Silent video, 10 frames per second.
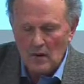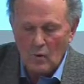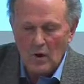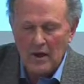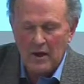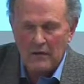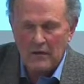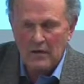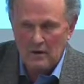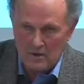where
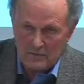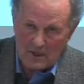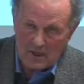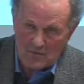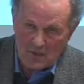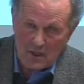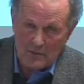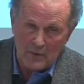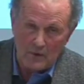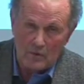the economy is
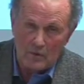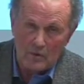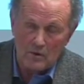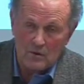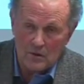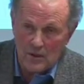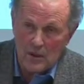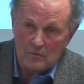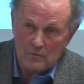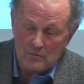becoming more
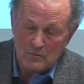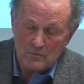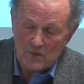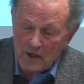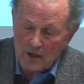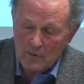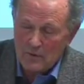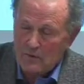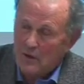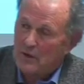
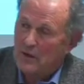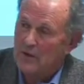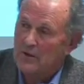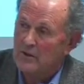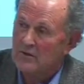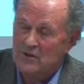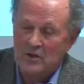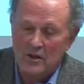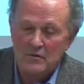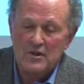stable, not to
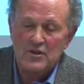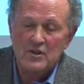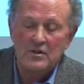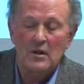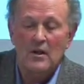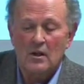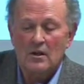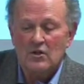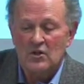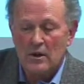say rigid,
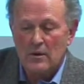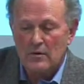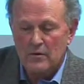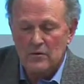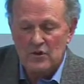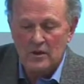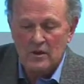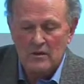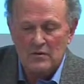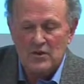so you
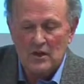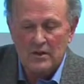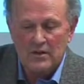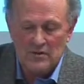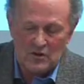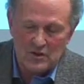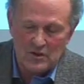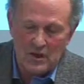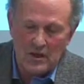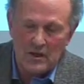see
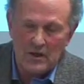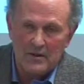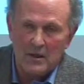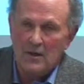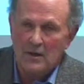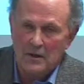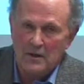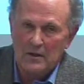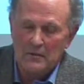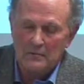resilience
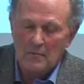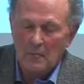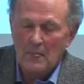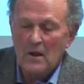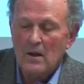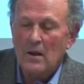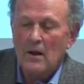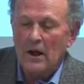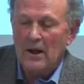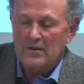declining.
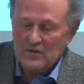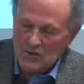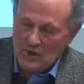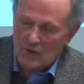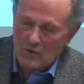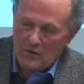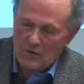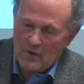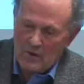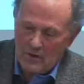And so
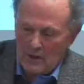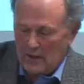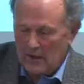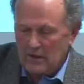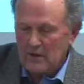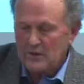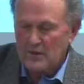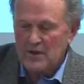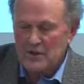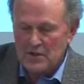these
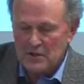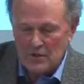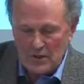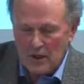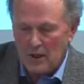phases